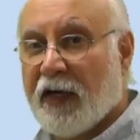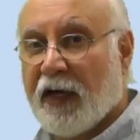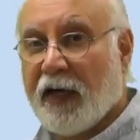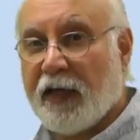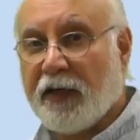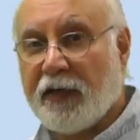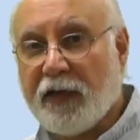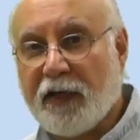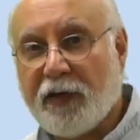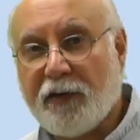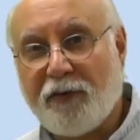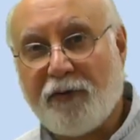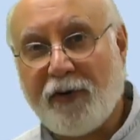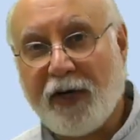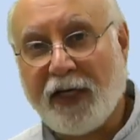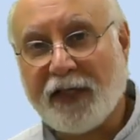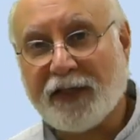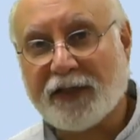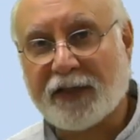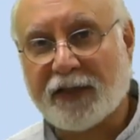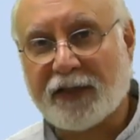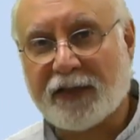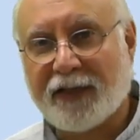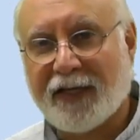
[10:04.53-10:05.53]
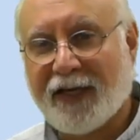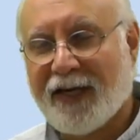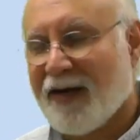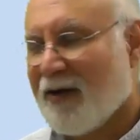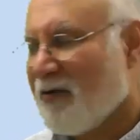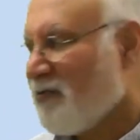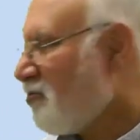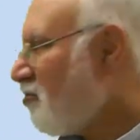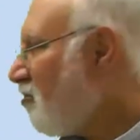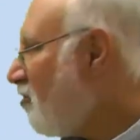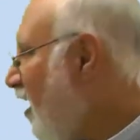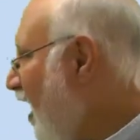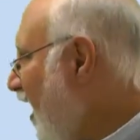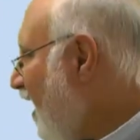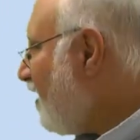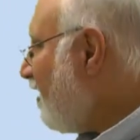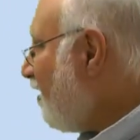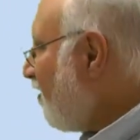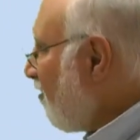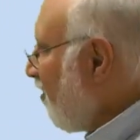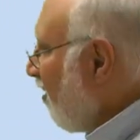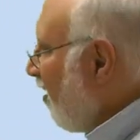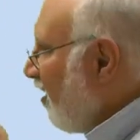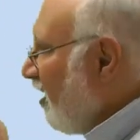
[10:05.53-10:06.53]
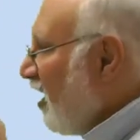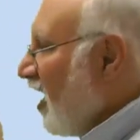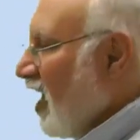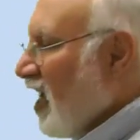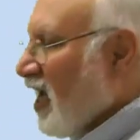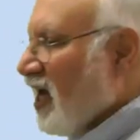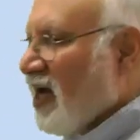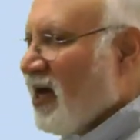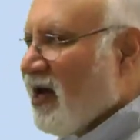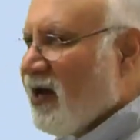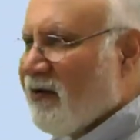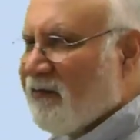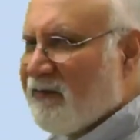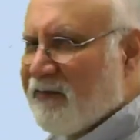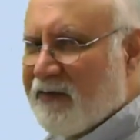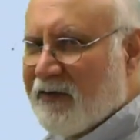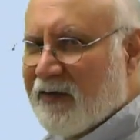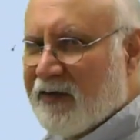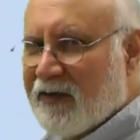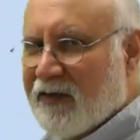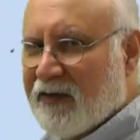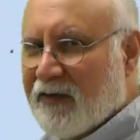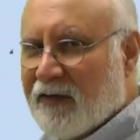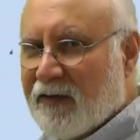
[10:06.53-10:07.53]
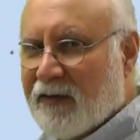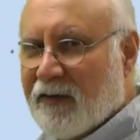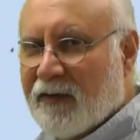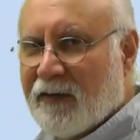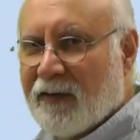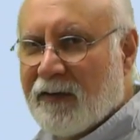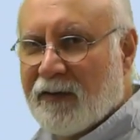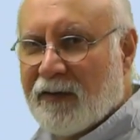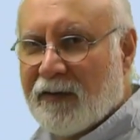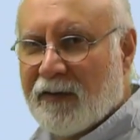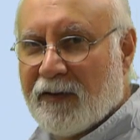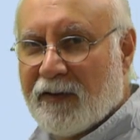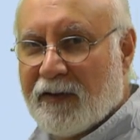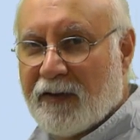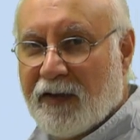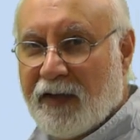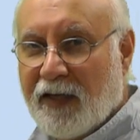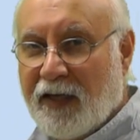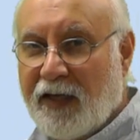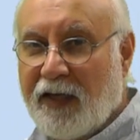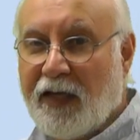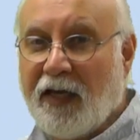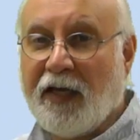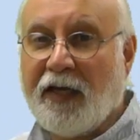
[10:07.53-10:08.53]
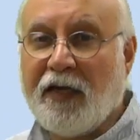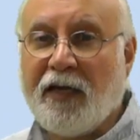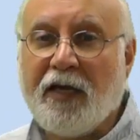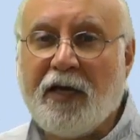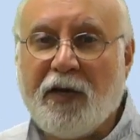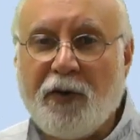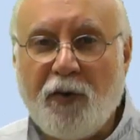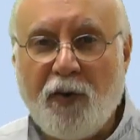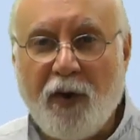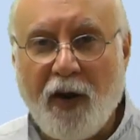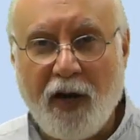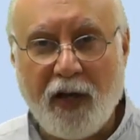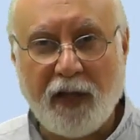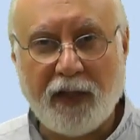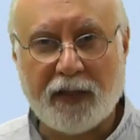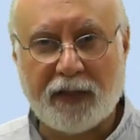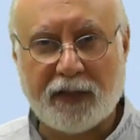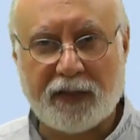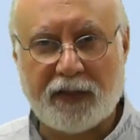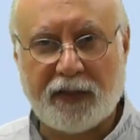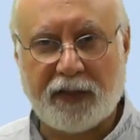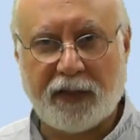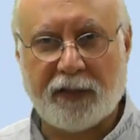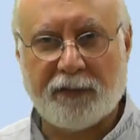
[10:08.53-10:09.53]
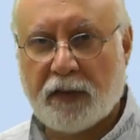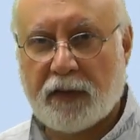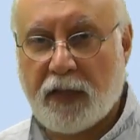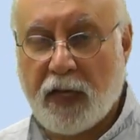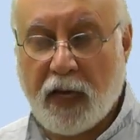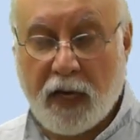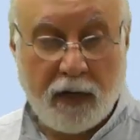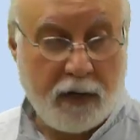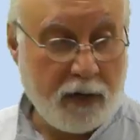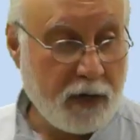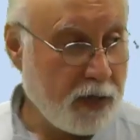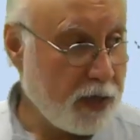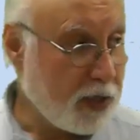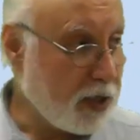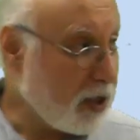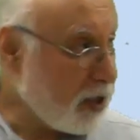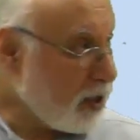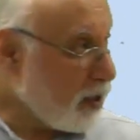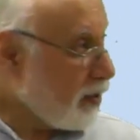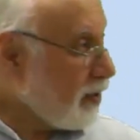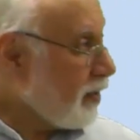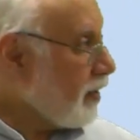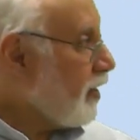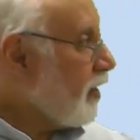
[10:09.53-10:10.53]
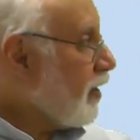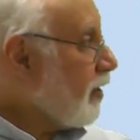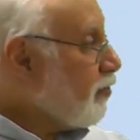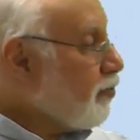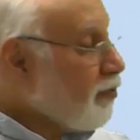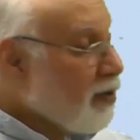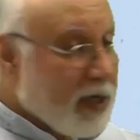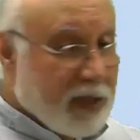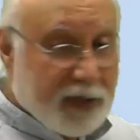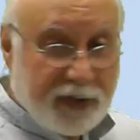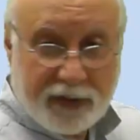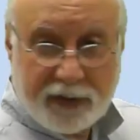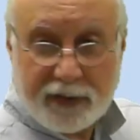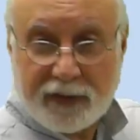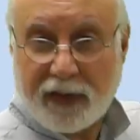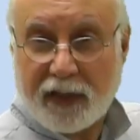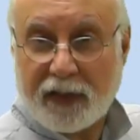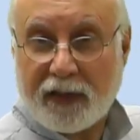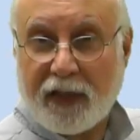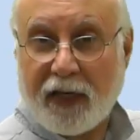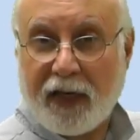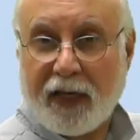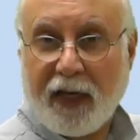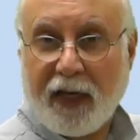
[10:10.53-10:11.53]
an equation. Rather, I have an inequality. Now, in the equation that I